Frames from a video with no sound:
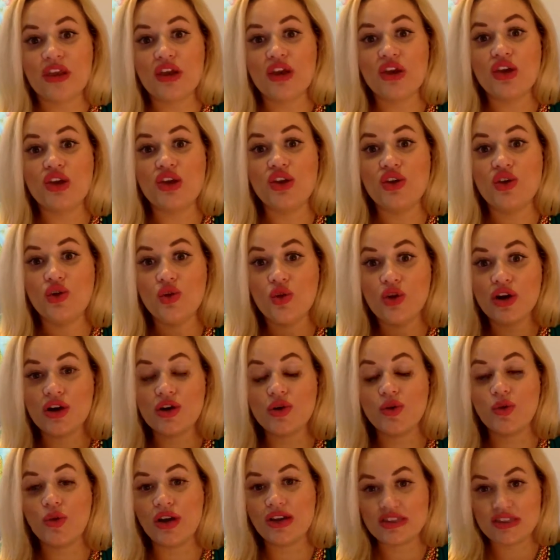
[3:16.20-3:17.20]
you're
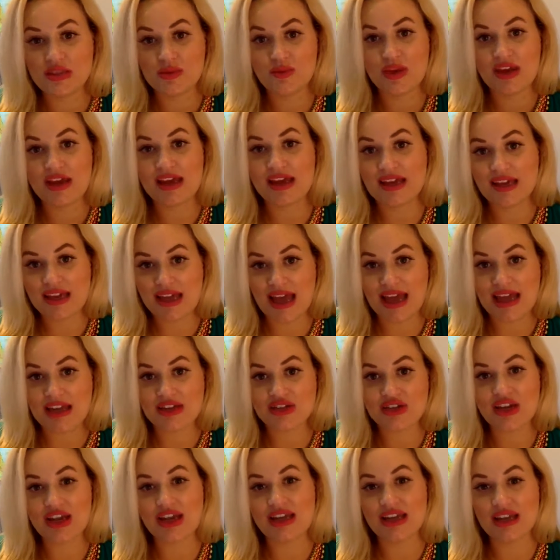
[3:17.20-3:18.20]
going to be
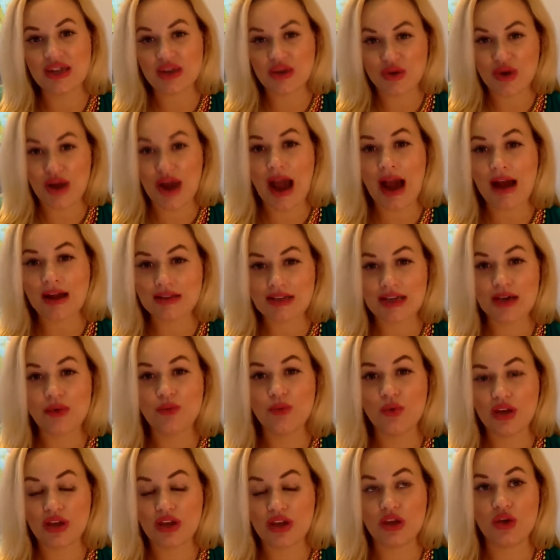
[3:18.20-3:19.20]
engaging and
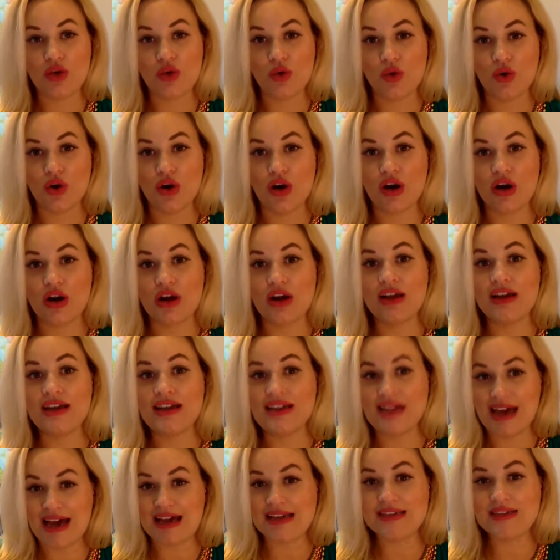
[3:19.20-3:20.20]
interacting with your
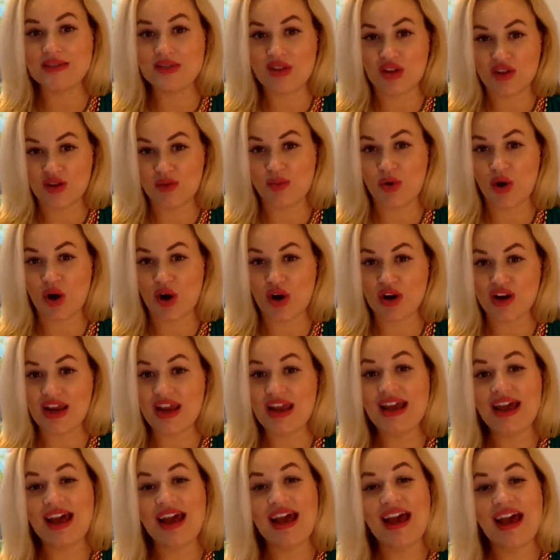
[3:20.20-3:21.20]
guests on the
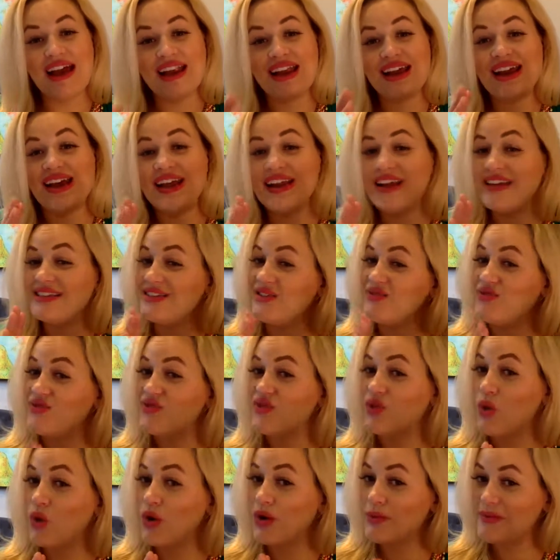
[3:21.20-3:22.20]
party. And again, I said
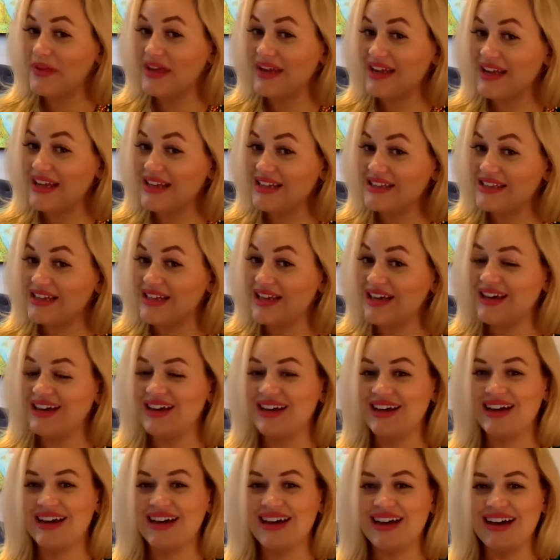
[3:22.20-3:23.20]
4-minute
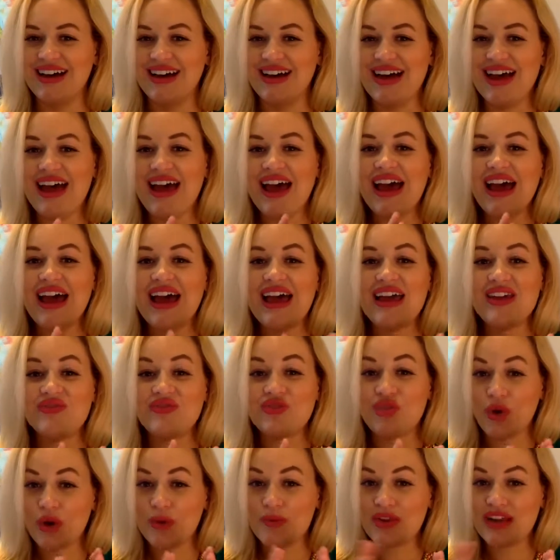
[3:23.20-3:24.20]
and
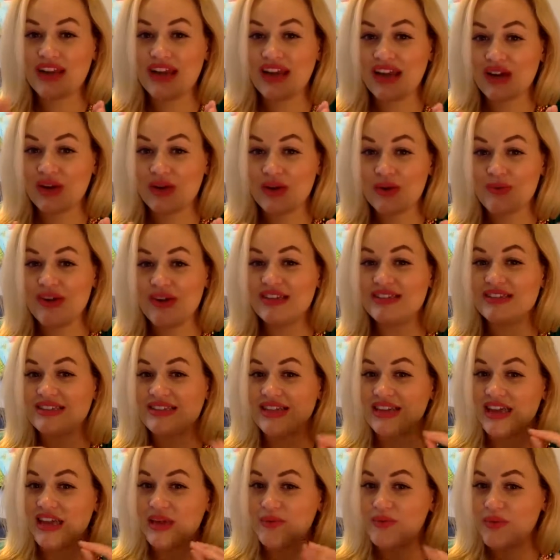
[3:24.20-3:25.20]
4-minute increments
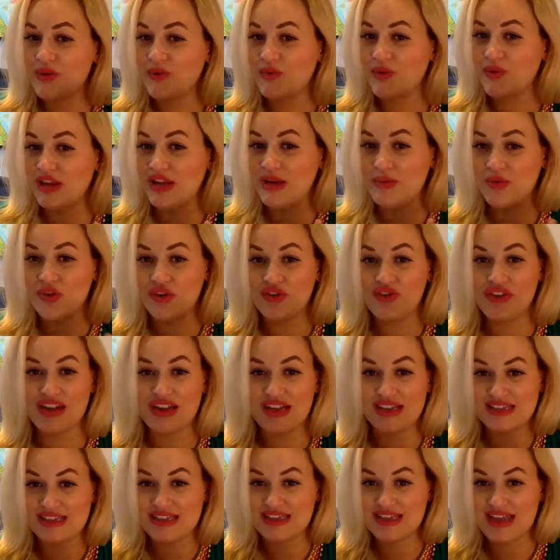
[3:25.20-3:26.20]
to keep it really moving
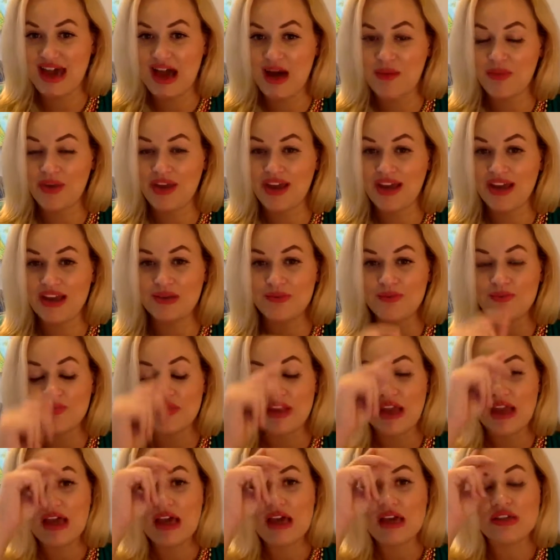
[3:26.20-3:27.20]
and snapping
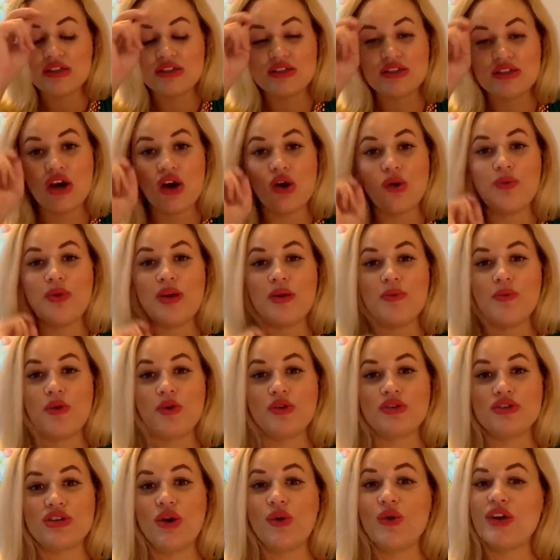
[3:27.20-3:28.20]
so
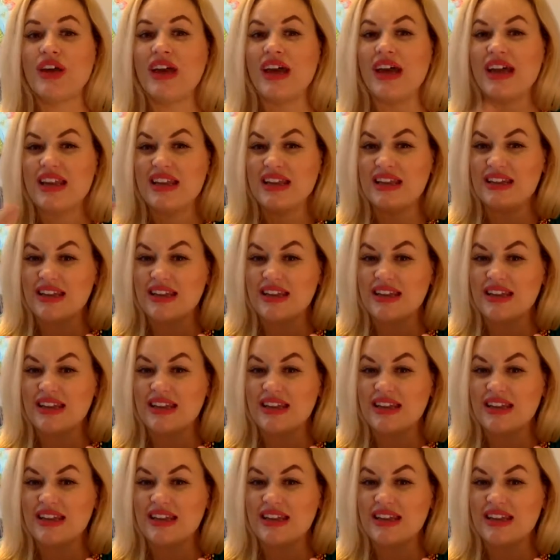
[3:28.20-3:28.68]
people don't get